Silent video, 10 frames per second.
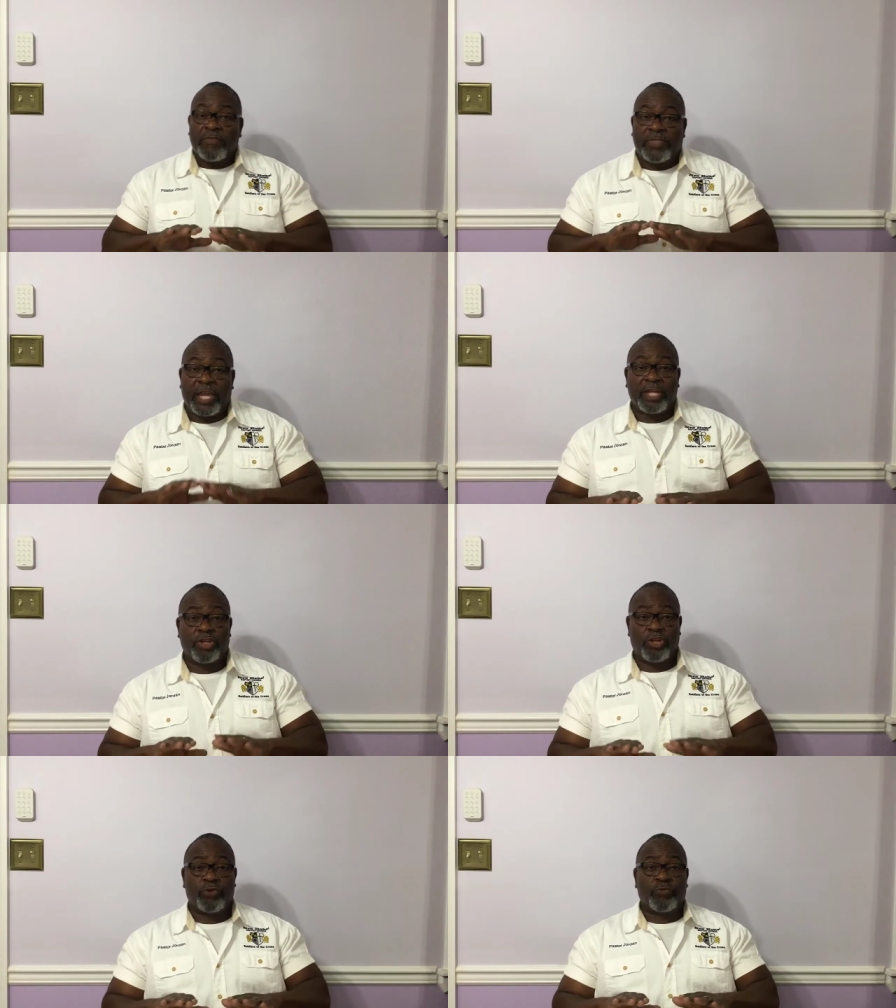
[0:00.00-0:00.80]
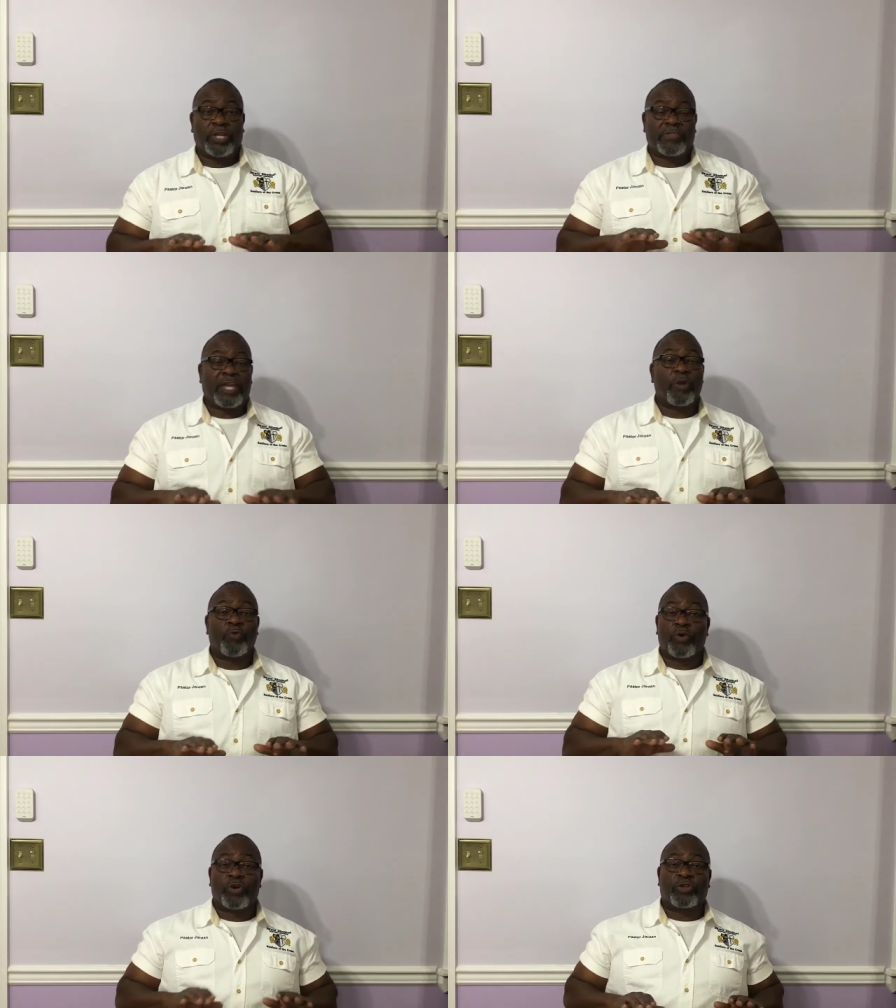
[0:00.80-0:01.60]
They knew that they
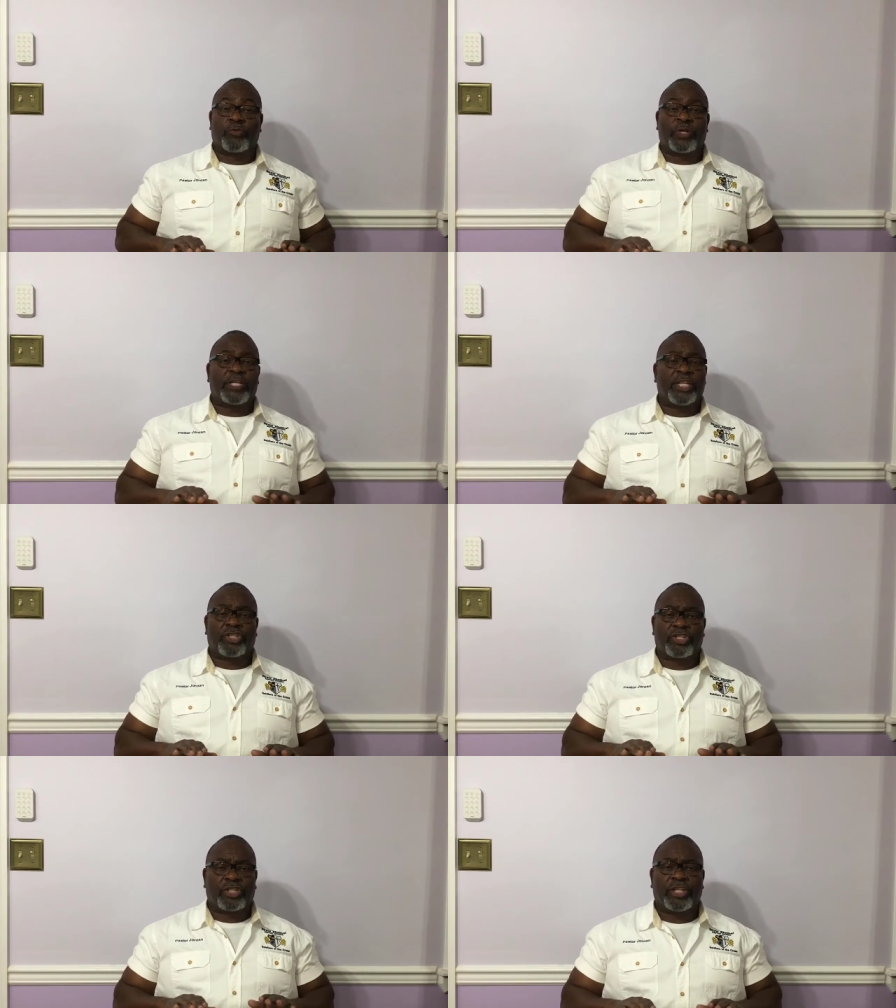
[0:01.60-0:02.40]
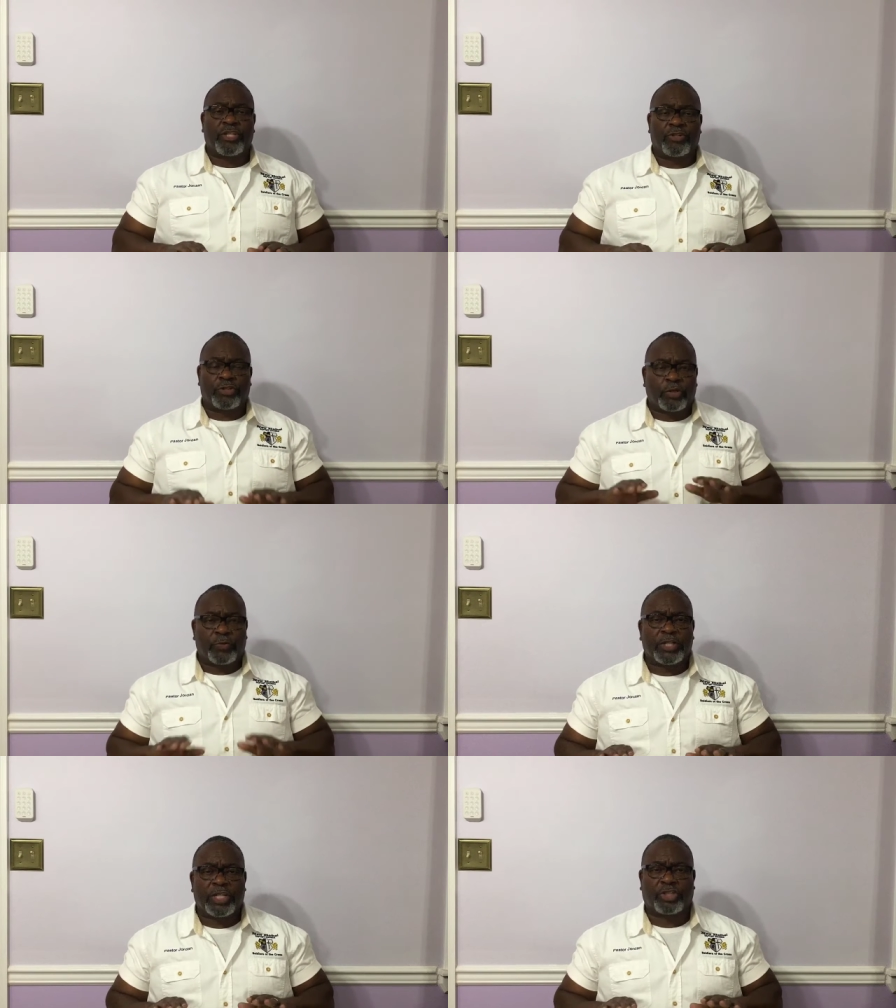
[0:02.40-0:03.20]
were the religious leaders, the
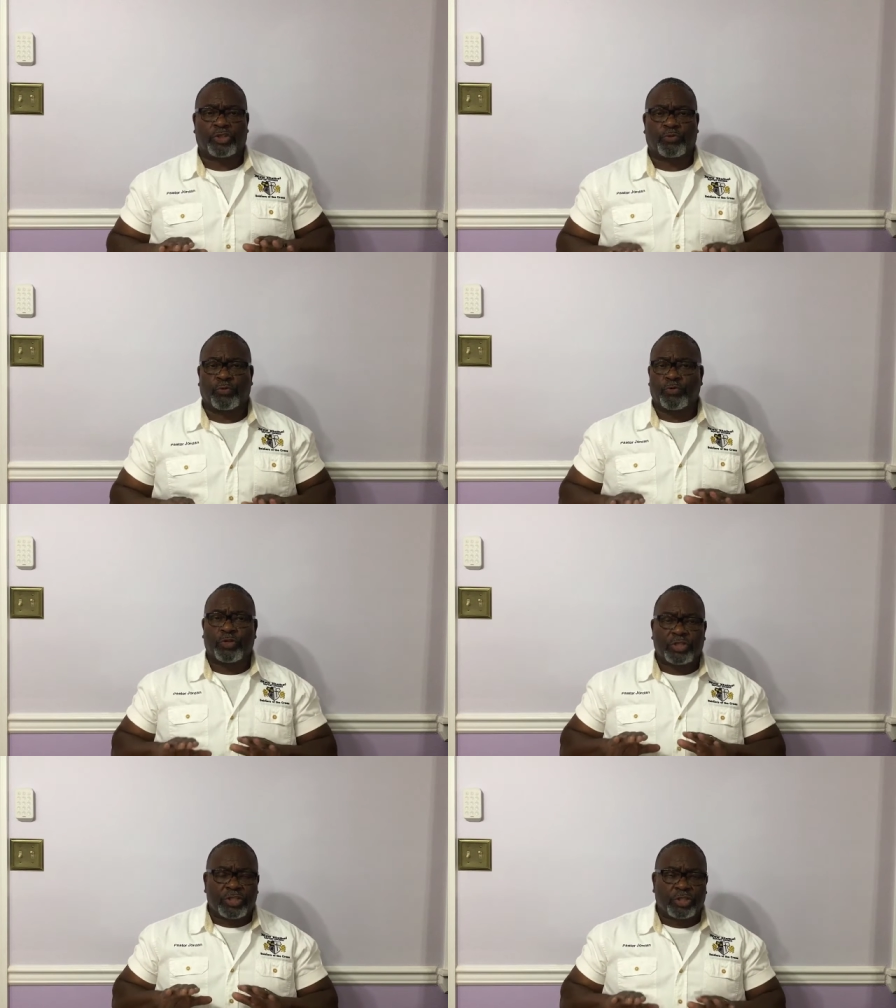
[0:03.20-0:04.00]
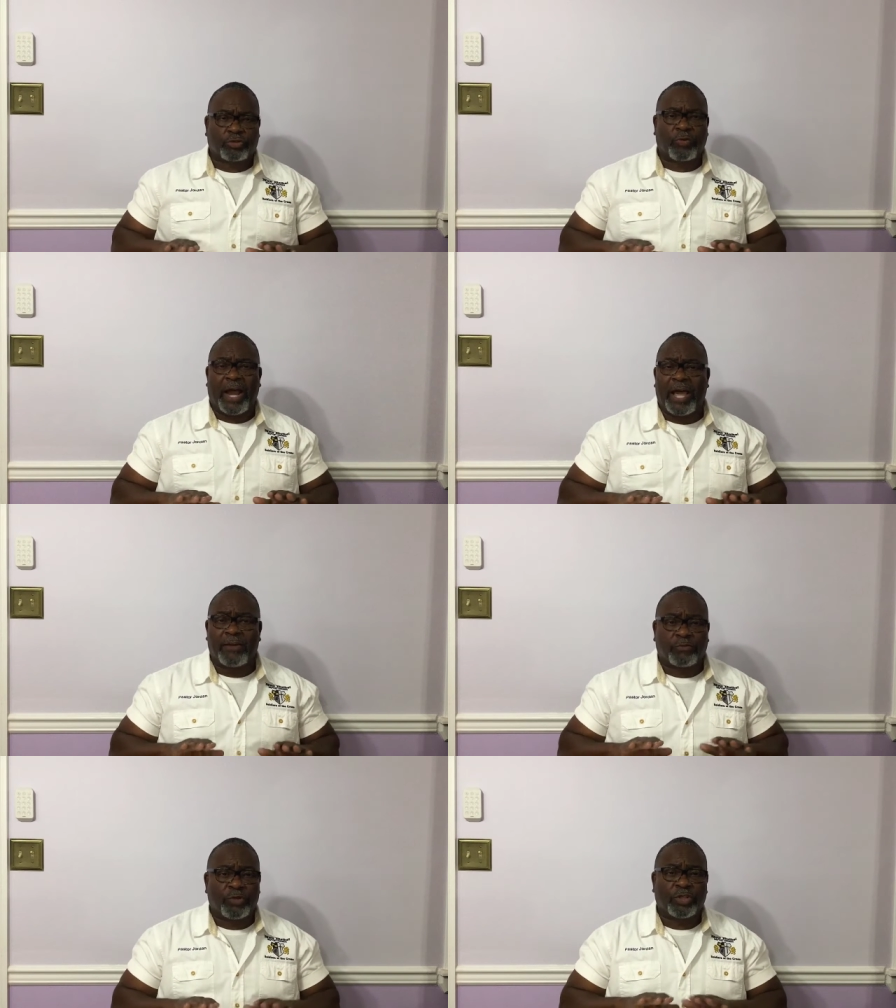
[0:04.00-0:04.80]
religious rulers, the
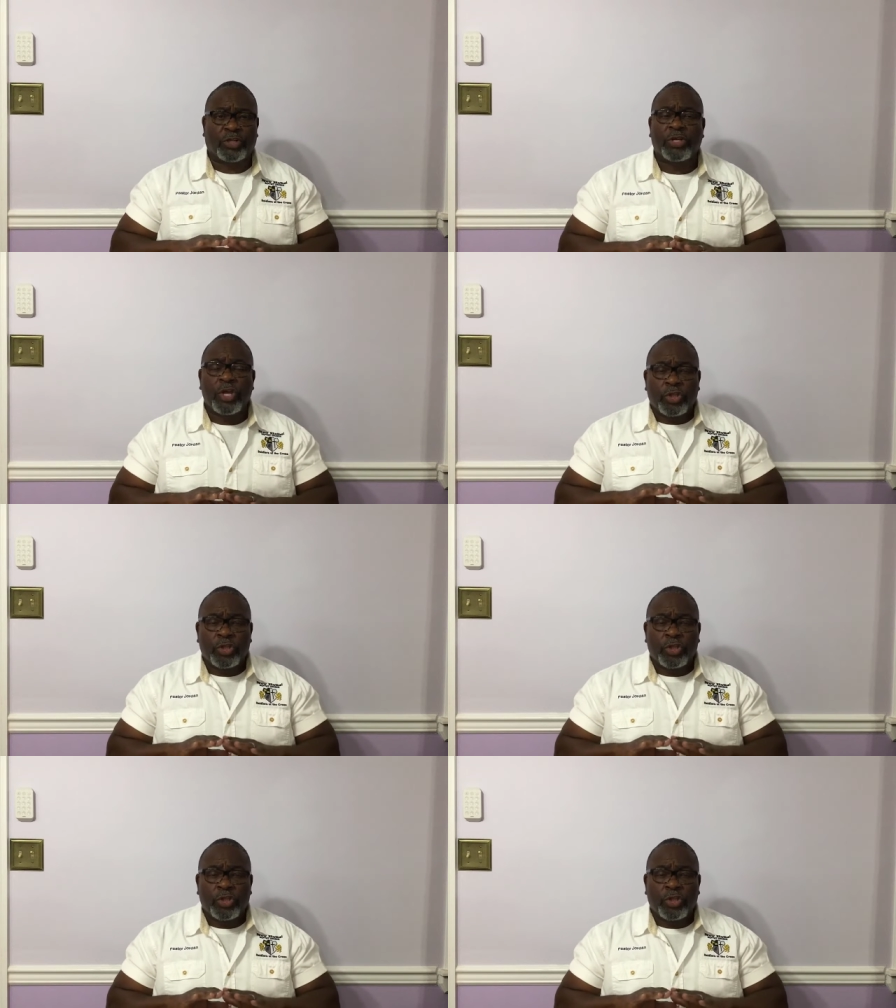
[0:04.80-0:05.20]
scribes were the,